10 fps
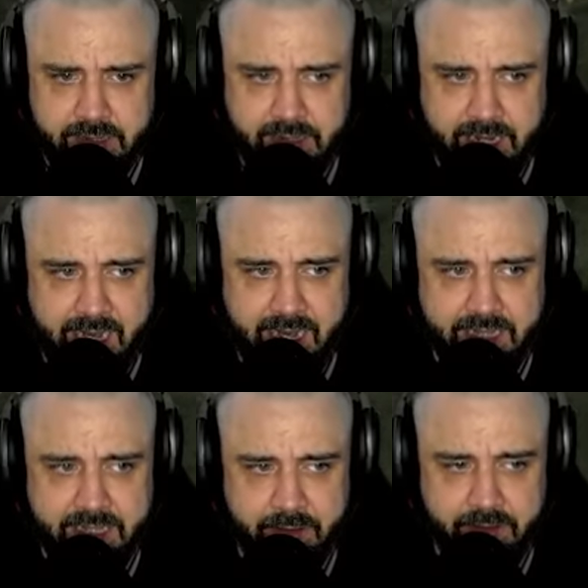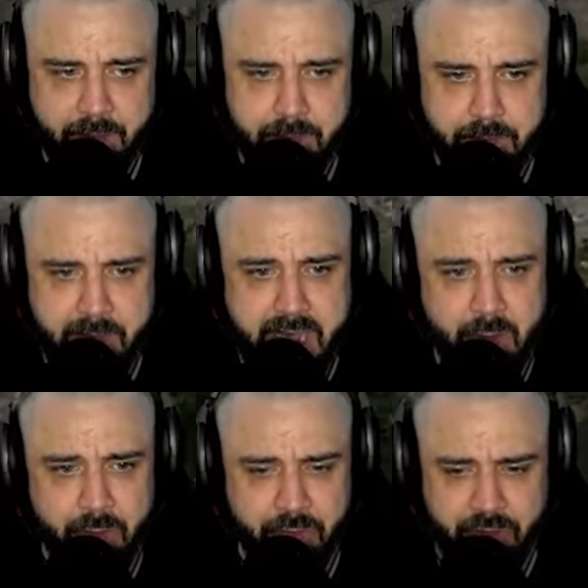God, the, the
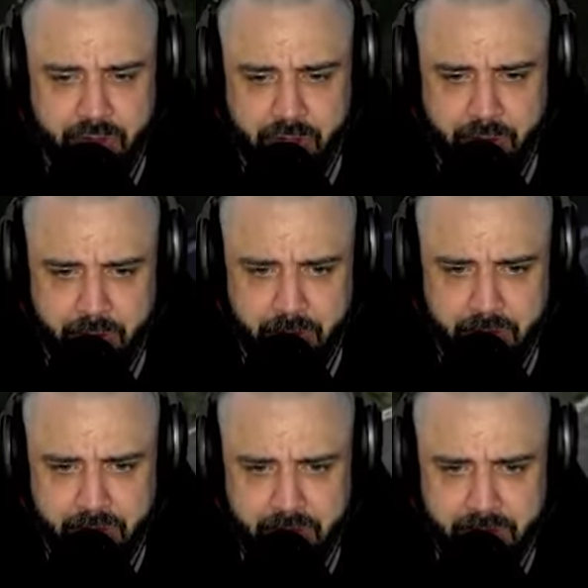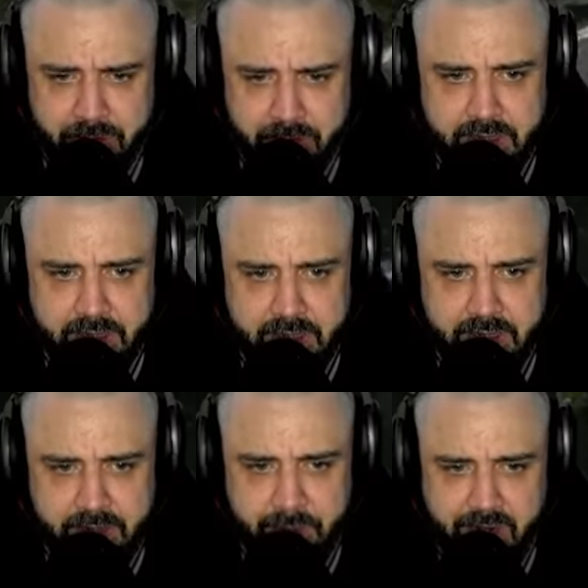mountains, dude.
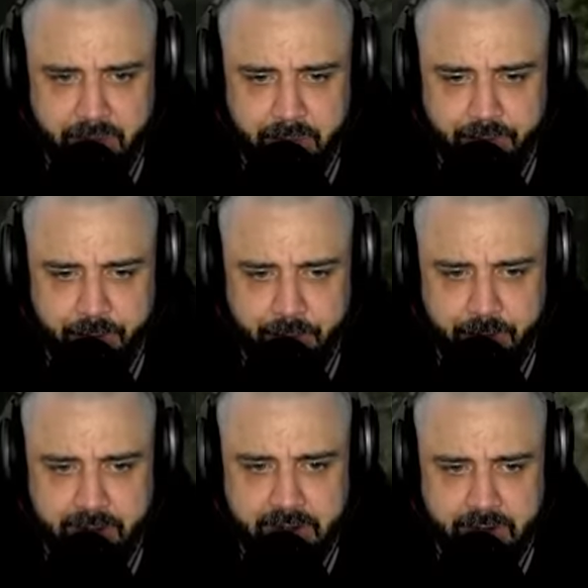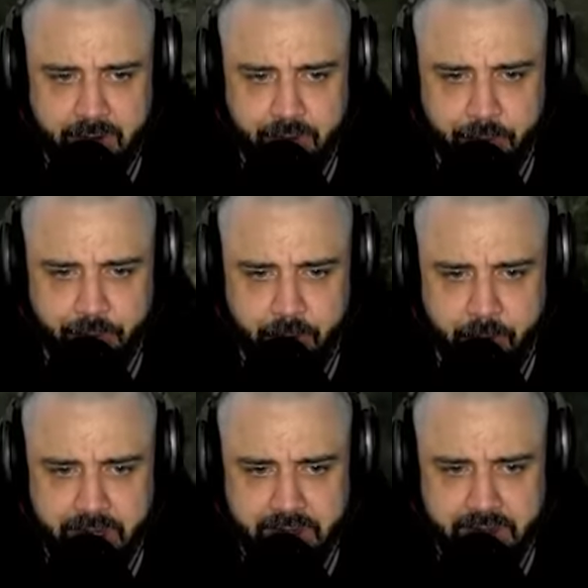This makes me feel very claustrophobic.